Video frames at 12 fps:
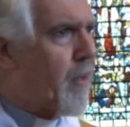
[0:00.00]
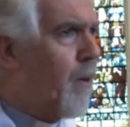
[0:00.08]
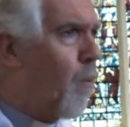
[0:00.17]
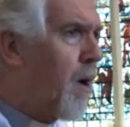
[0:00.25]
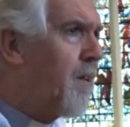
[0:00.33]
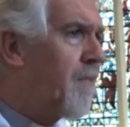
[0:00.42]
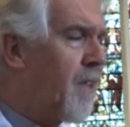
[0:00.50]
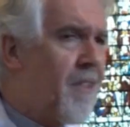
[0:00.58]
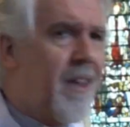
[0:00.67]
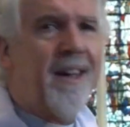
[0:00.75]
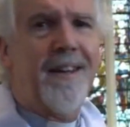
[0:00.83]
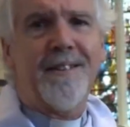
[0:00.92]
One of the
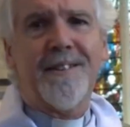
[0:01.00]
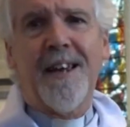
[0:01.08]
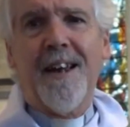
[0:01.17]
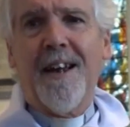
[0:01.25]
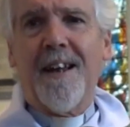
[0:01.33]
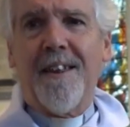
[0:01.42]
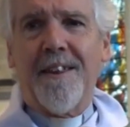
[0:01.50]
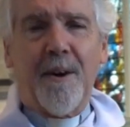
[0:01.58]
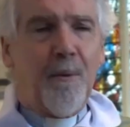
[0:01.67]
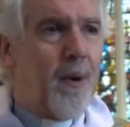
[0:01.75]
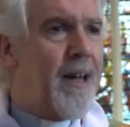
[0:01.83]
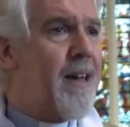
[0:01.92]
things
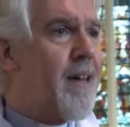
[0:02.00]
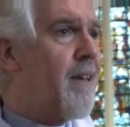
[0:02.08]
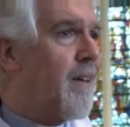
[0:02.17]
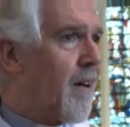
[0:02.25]
that we